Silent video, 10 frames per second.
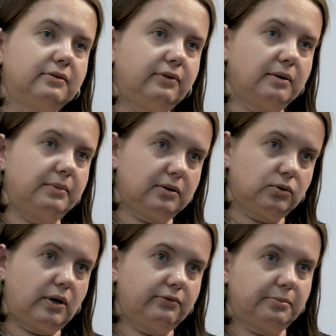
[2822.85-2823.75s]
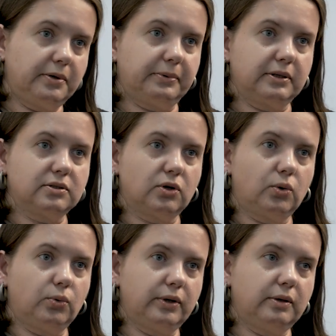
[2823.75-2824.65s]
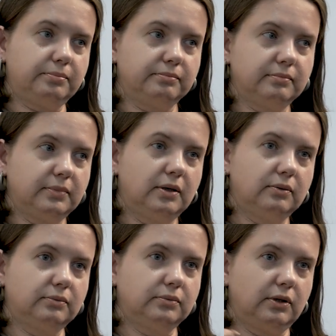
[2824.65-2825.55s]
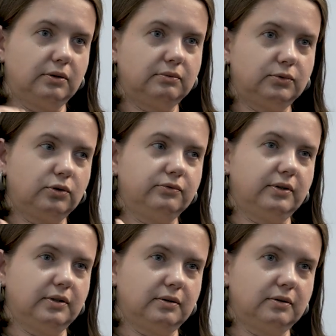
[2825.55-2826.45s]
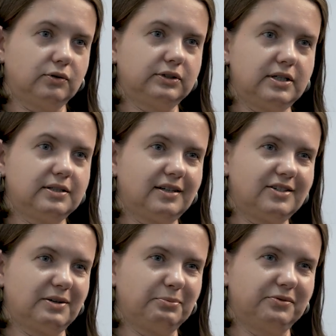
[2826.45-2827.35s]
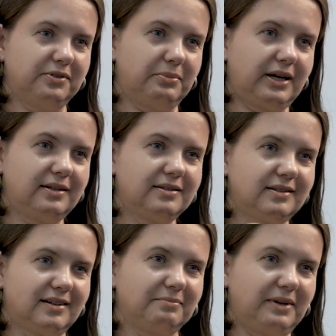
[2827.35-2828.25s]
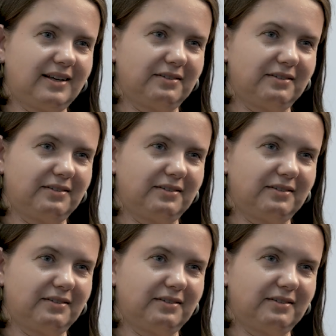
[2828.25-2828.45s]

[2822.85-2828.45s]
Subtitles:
available to other people. So we took the research and put the brains and make